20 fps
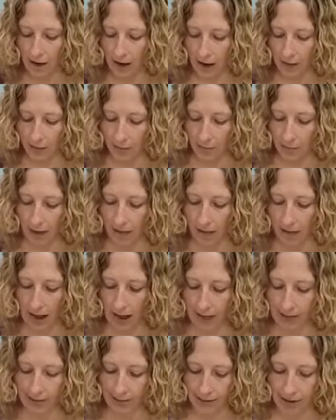And then my
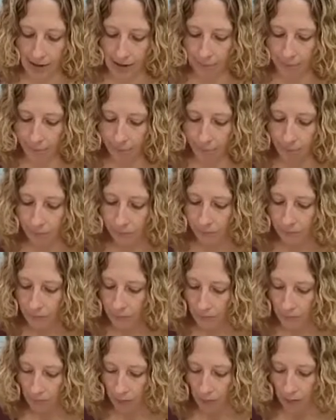last step
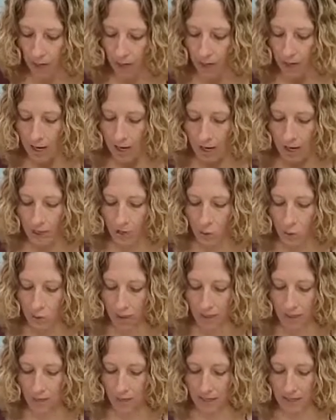is
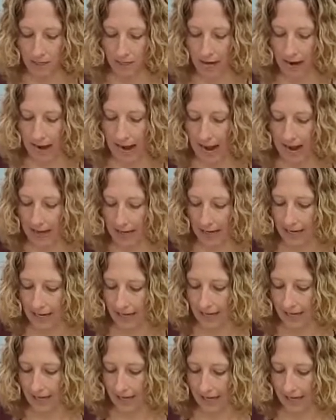going to be to add in